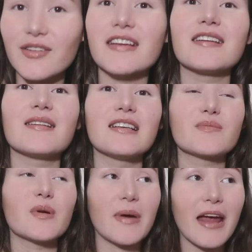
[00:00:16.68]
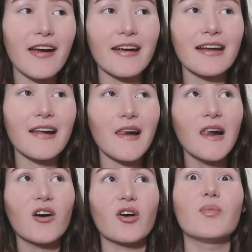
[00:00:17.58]
is going is preparing
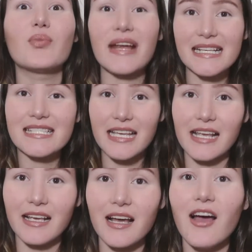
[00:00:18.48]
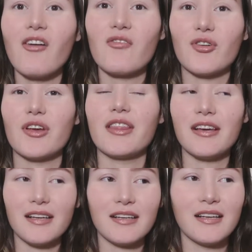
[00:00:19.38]
or bracing for the,
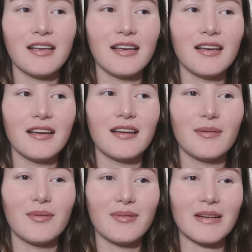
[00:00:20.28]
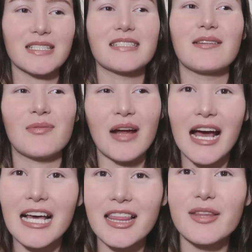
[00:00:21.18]
I was gonna say
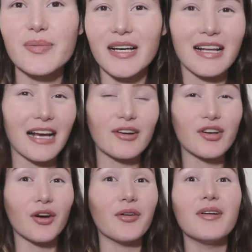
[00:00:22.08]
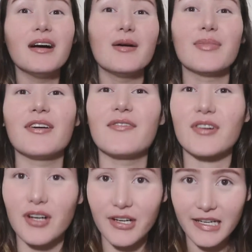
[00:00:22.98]
wrath, but like I don't know, but
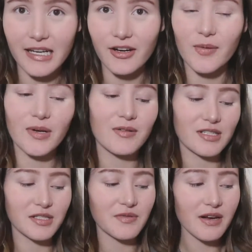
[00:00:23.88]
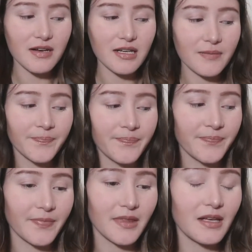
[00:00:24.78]
for Hurricane Irma, which is very
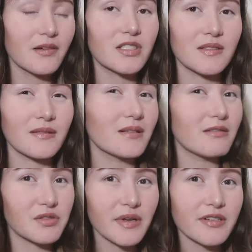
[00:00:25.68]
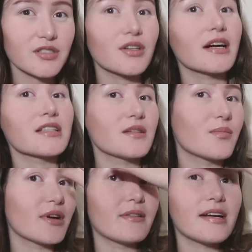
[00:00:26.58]
was it was very strong at
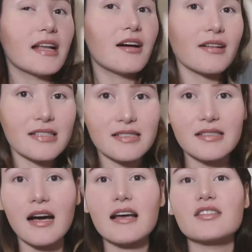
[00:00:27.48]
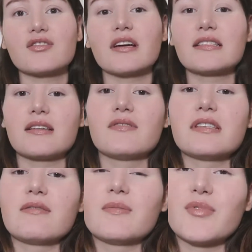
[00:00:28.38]
some point. Right now it's not as strong as it
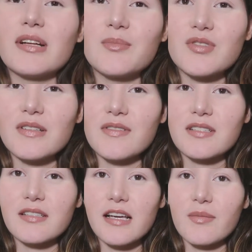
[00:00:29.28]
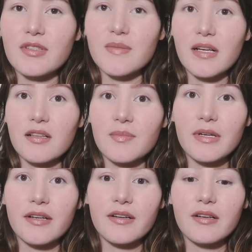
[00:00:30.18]
was at one point. I'm trying to fix this camera to make it look
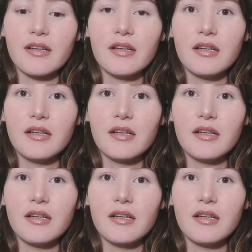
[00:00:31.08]
better,